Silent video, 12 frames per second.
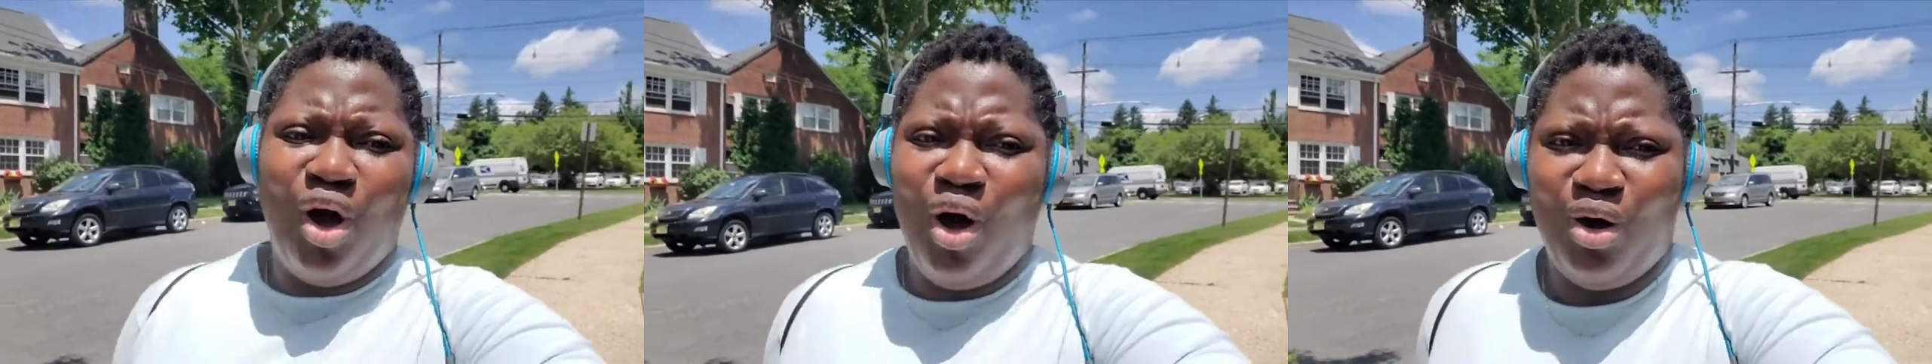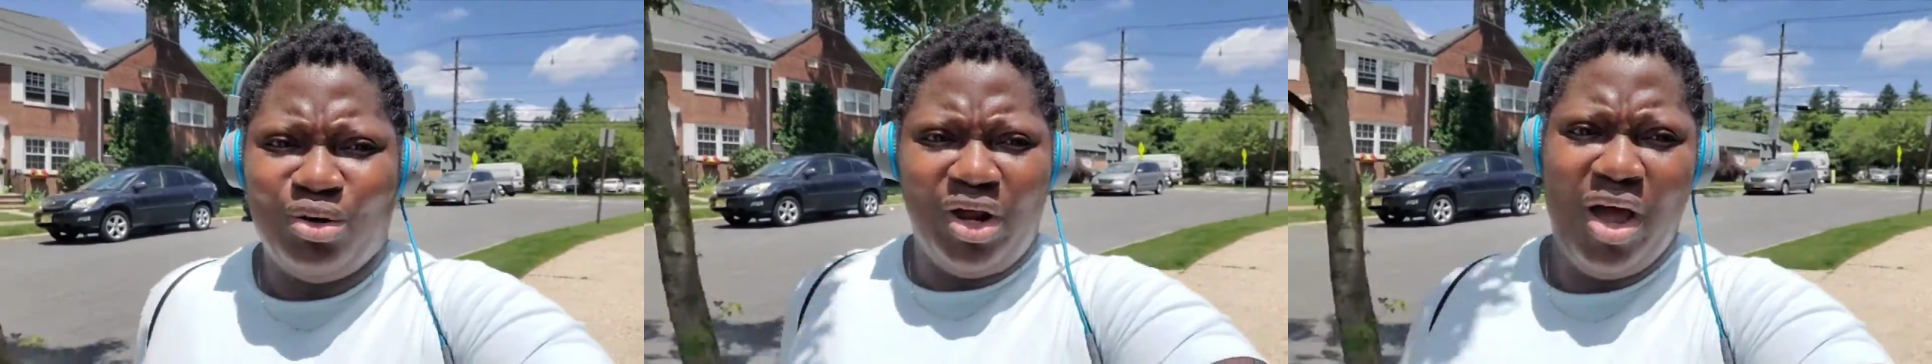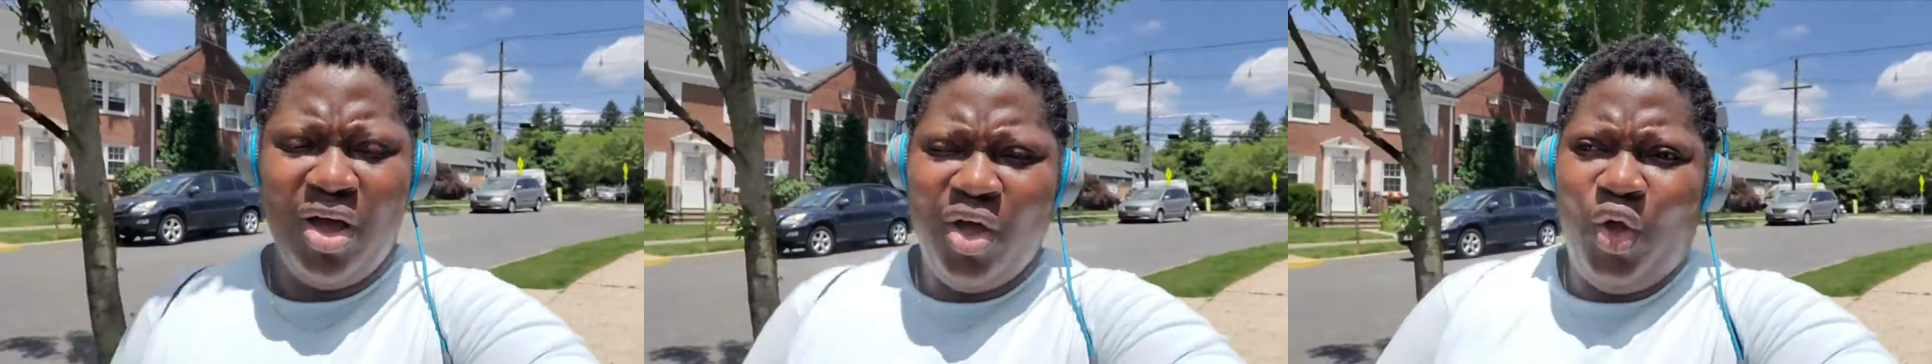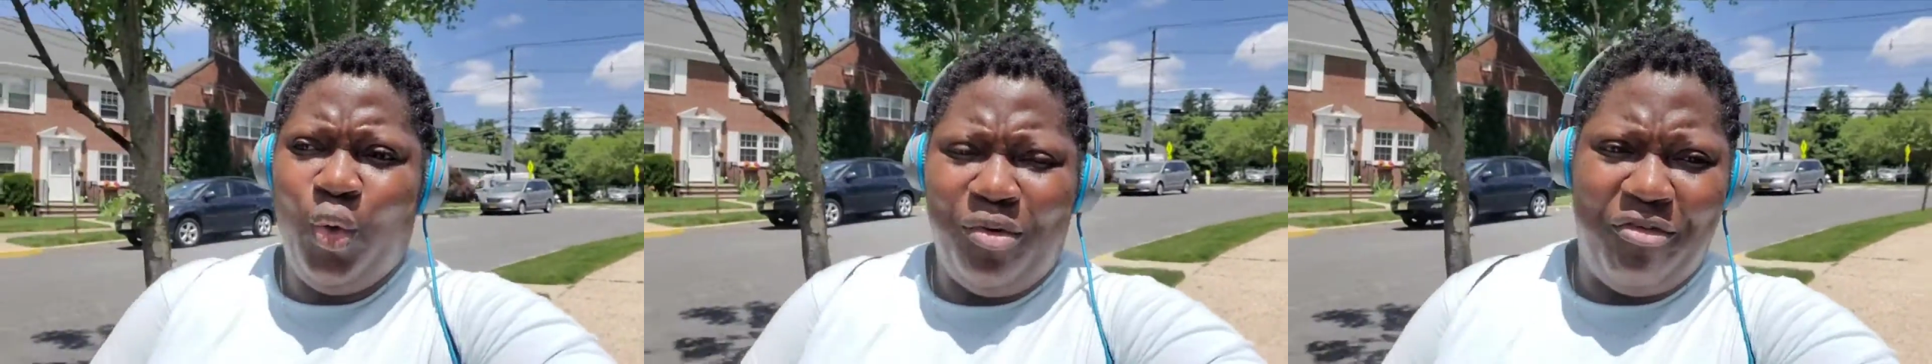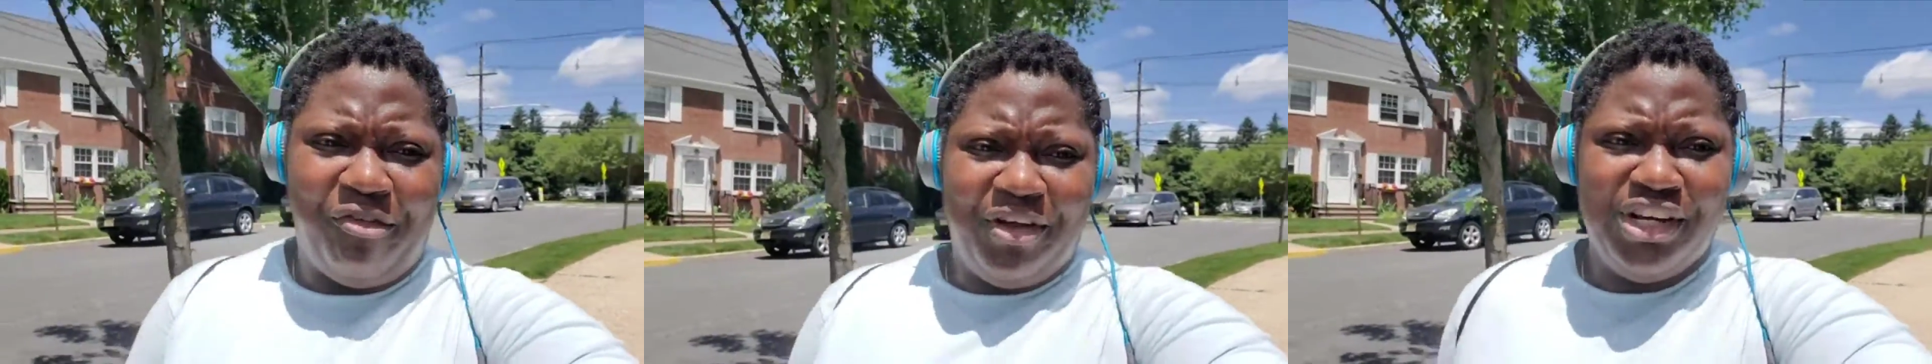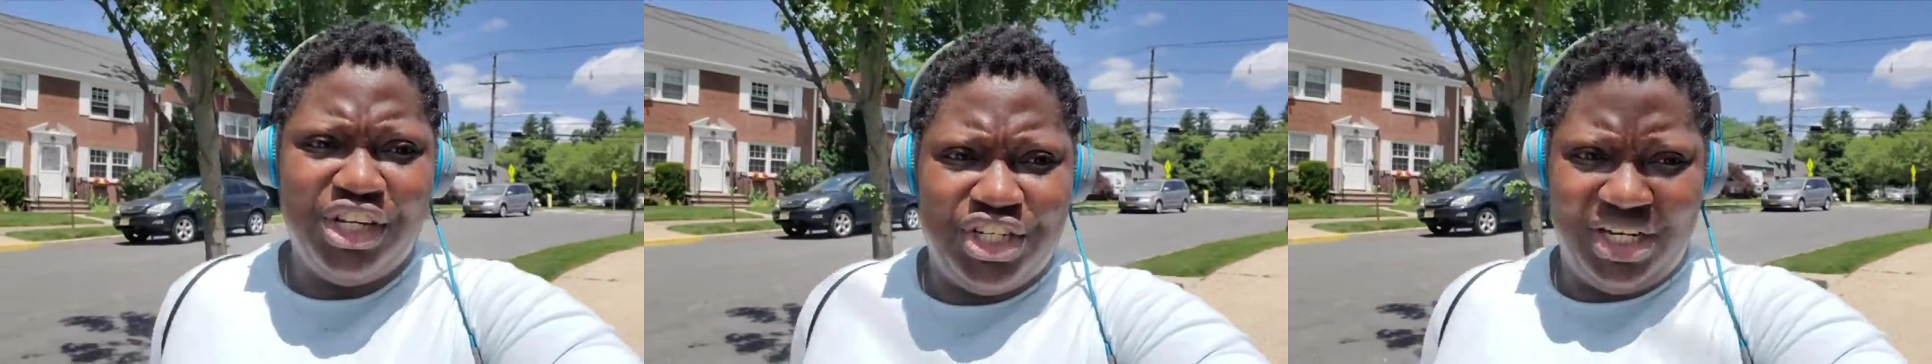God will
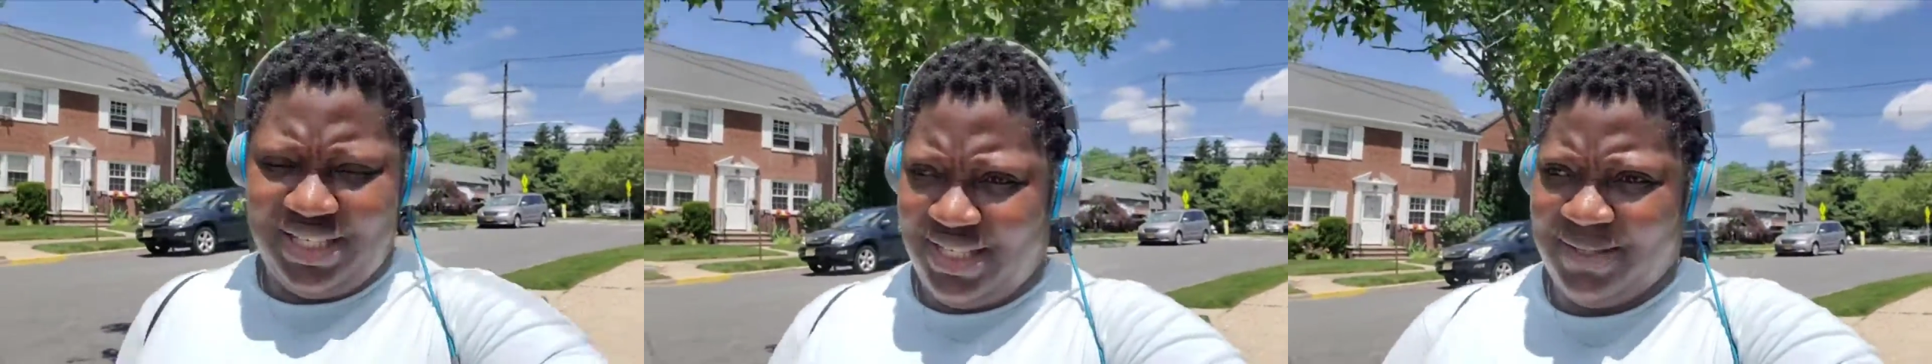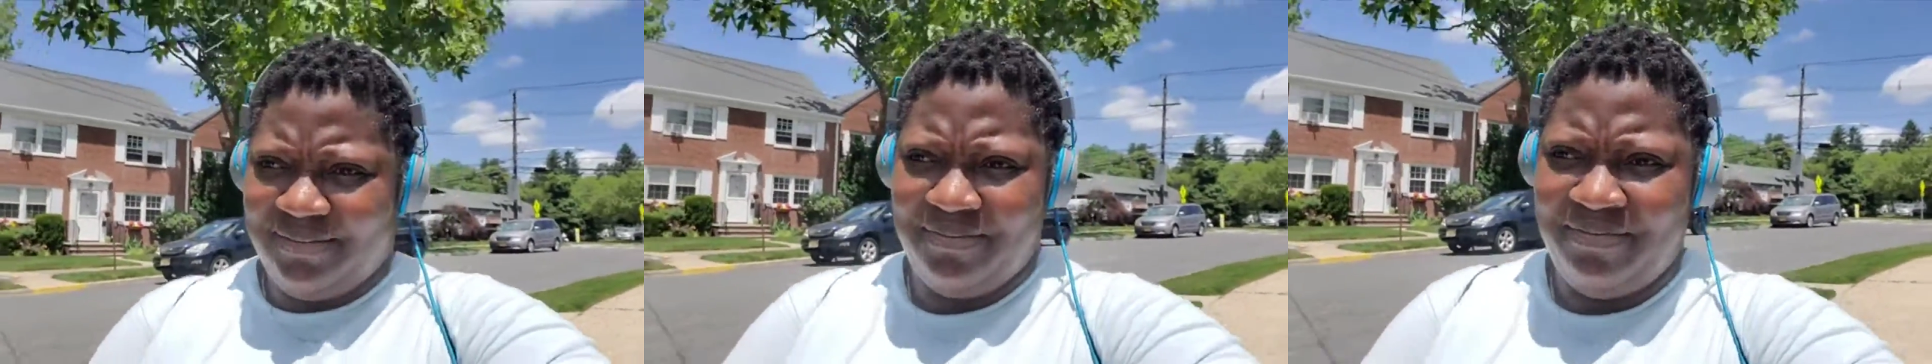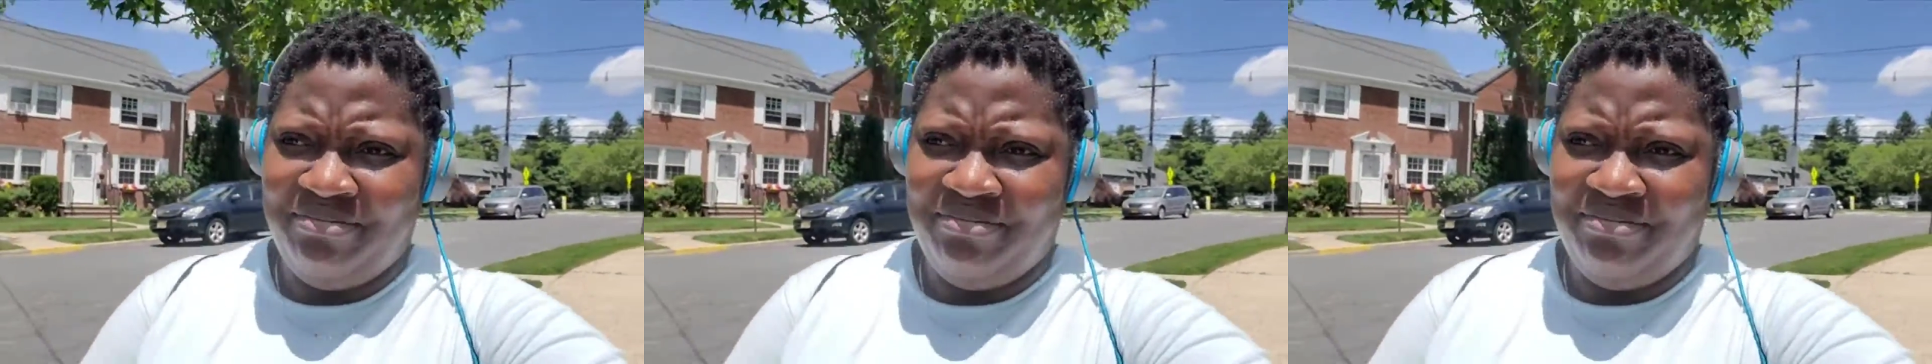finish it.